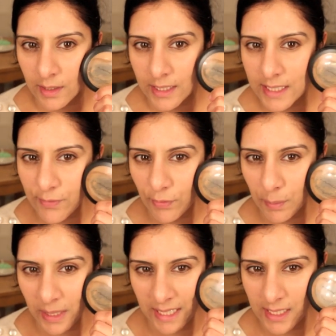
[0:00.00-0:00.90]
This for
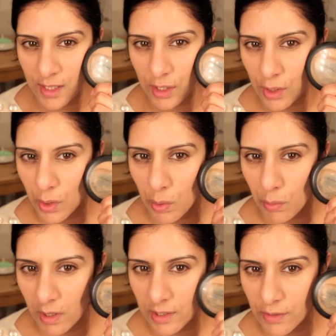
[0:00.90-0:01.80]
me is just too
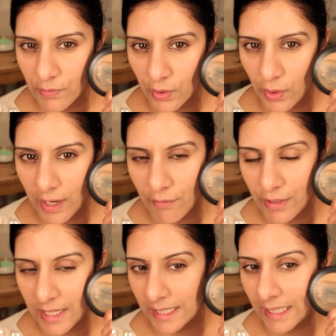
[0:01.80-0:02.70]
much for
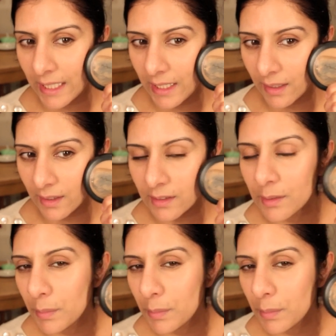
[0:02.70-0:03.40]
everyday here,